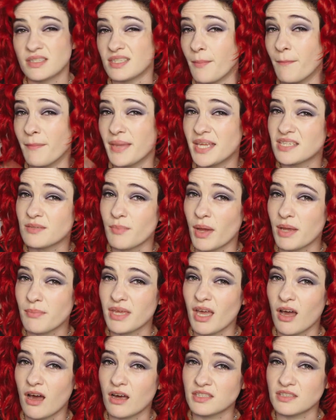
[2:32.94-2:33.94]
Some bits might
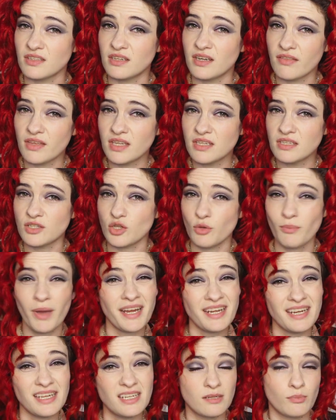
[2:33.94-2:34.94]
be harder than others, you
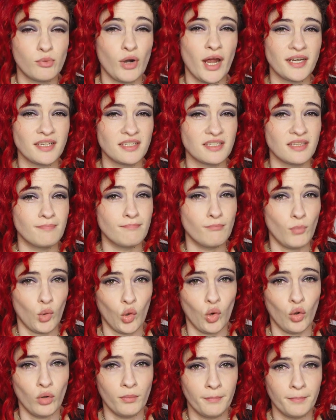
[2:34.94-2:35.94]
might need to practice them
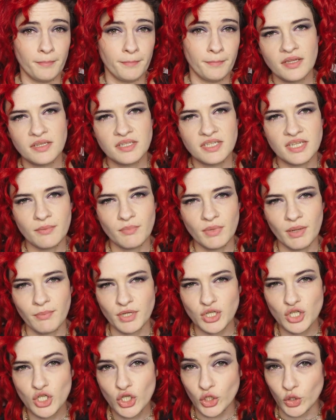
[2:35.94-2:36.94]
more. Tip
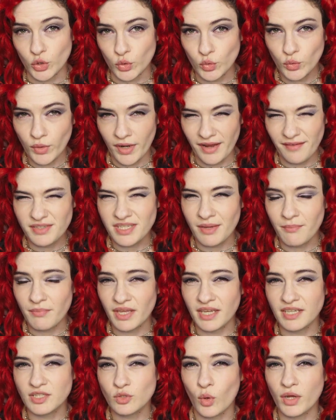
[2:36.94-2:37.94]
number 2, if
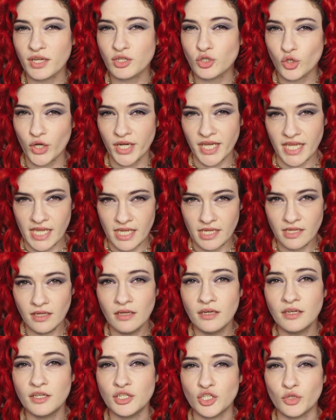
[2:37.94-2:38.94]
something is quite tricky,
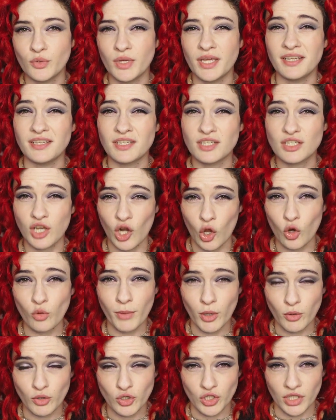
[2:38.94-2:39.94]
do it in slow
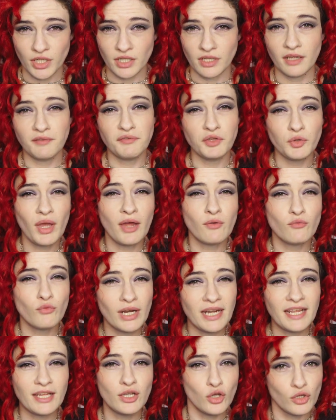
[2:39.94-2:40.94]
motion. If you get
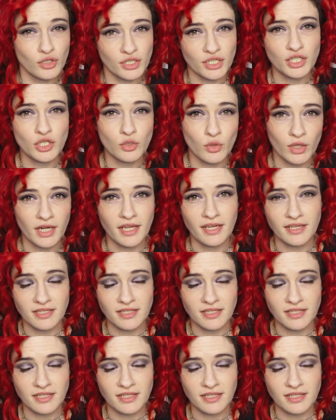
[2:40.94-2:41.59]
really good at doing